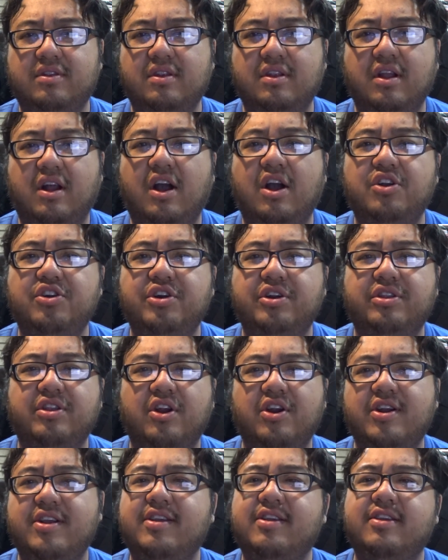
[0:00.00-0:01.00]

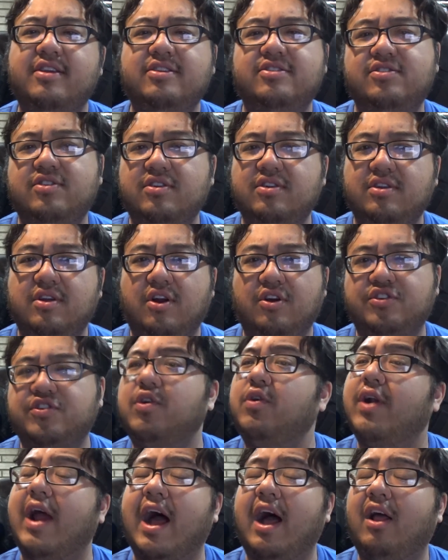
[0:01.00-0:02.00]
130 or
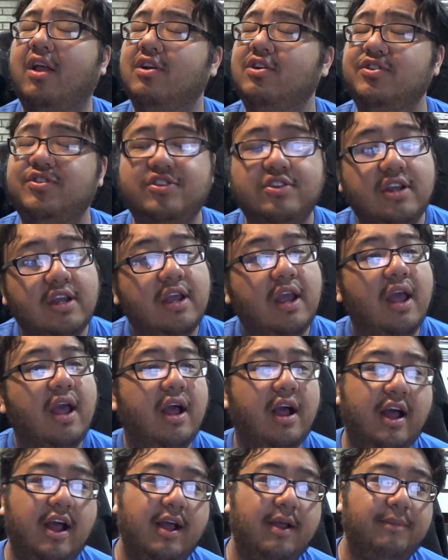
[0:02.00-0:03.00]
so dollars.
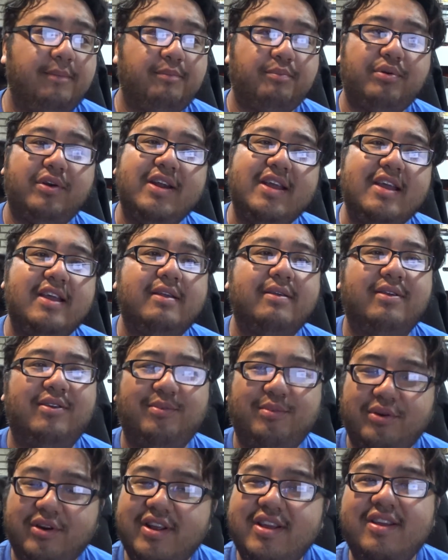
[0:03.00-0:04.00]
Pretty
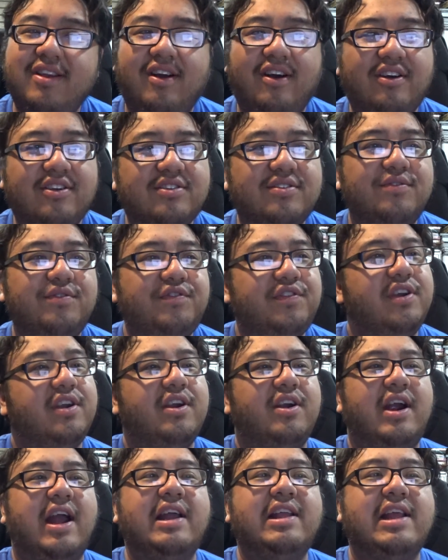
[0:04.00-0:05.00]
awesome
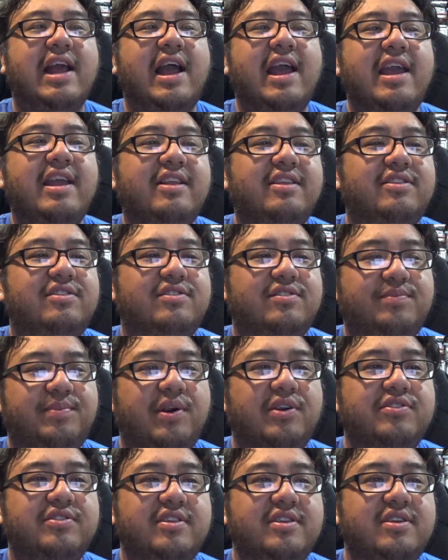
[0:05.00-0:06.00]
figure. I
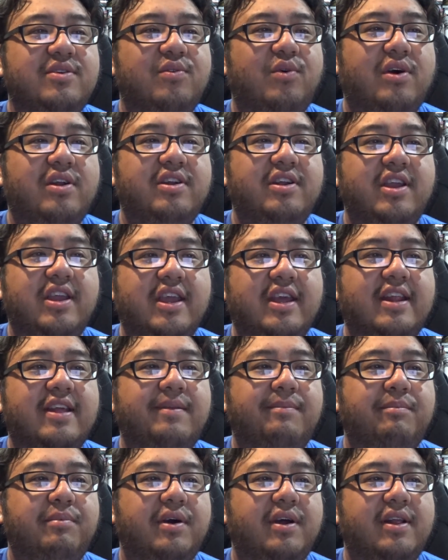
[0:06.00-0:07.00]
personally wanted to get
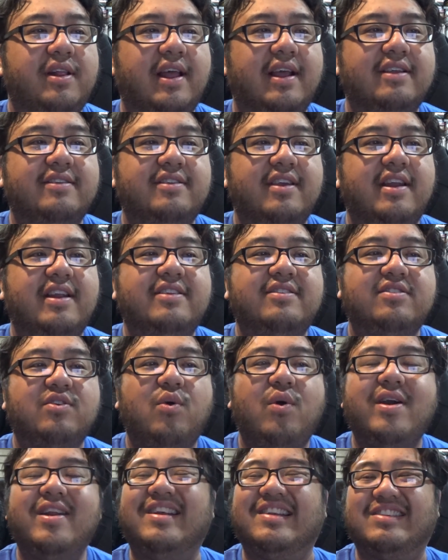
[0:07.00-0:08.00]
it, but like I said, it's
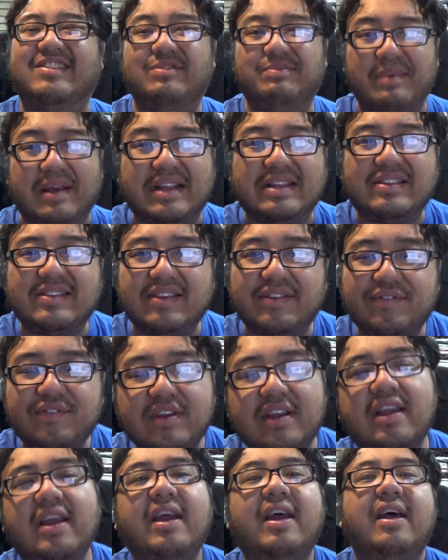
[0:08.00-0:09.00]
quite expensive.
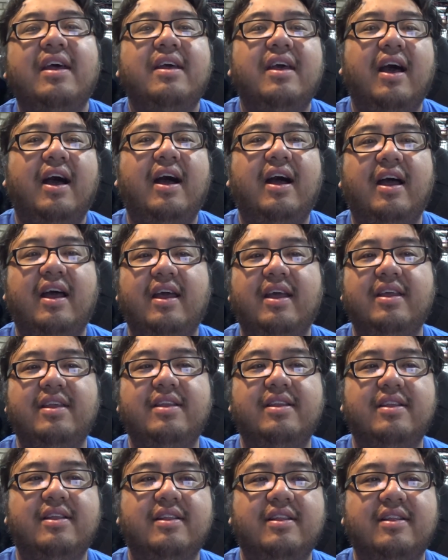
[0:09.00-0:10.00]

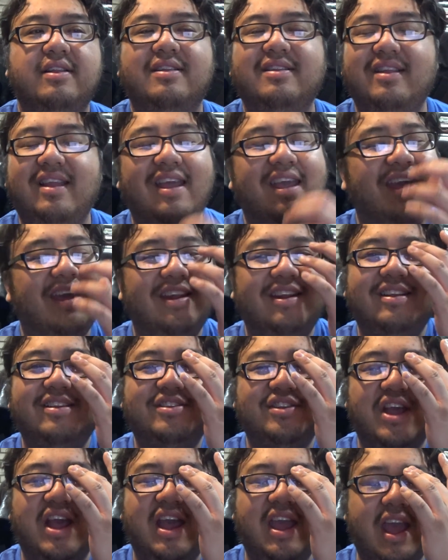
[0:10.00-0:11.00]
And
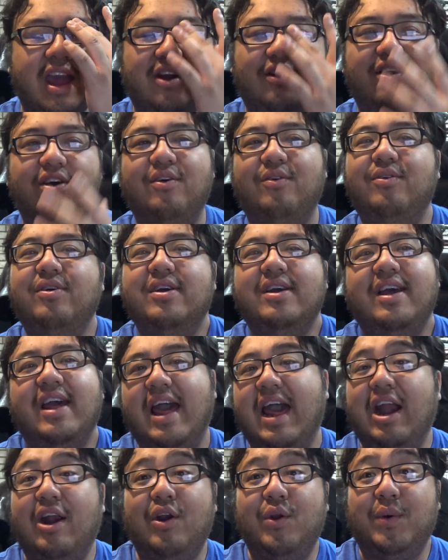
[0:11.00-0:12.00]
it's, I don't know
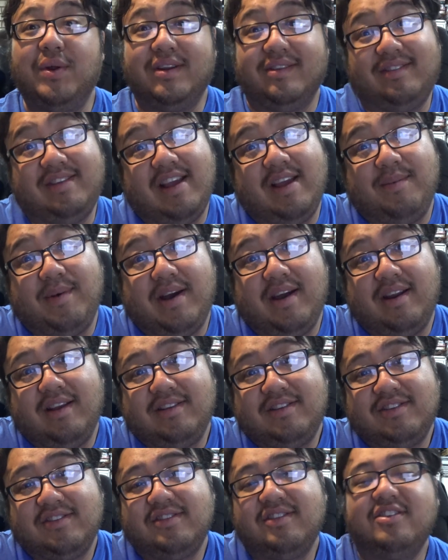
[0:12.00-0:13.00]
what to say about it.
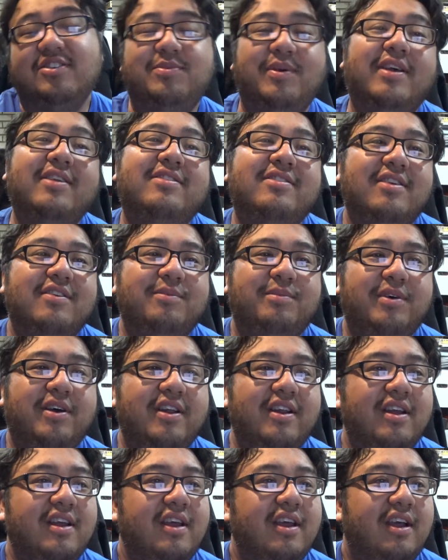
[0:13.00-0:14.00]
It's just expensive.
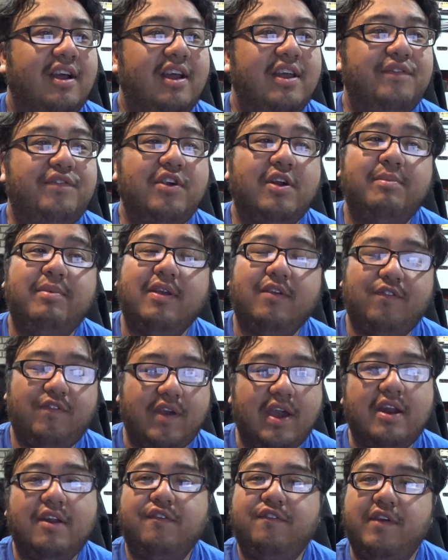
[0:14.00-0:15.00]
But if you're a big
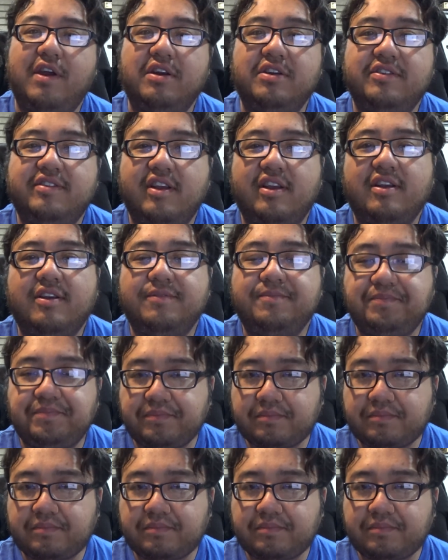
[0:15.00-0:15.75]
fan of Fairy Tail,